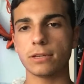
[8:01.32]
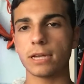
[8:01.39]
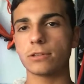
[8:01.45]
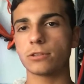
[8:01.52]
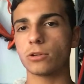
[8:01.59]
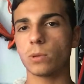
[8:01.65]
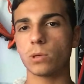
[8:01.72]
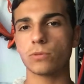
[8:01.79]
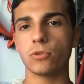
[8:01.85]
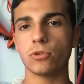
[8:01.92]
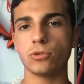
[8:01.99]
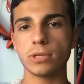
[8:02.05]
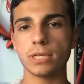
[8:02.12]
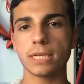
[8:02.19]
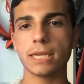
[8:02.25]
guys so much for
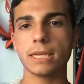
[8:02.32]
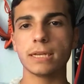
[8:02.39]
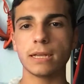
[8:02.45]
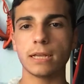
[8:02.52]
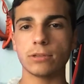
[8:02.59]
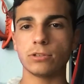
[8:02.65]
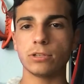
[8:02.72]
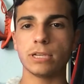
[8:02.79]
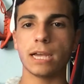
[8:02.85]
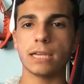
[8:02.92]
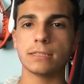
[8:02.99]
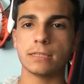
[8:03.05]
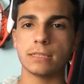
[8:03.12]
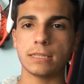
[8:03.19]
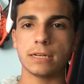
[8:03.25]
tuning in. I'll see you
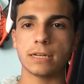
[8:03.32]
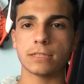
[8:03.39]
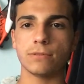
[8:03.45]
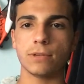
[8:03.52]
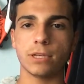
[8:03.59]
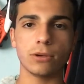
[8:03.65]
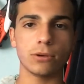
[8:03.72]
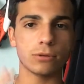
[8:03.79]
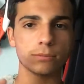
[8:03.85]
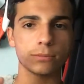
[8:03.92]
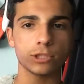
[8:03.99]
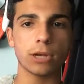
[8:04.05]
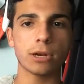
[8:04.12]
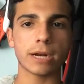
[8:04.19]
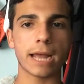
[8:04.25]
guys in the next video.
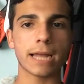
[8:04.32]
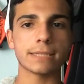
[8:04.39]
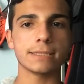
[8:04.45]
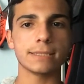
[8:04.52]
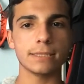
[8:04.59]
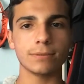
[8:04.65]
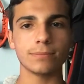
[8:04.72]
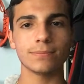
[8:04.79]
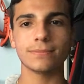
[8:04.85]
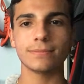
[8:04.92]
Ciao ragazzi.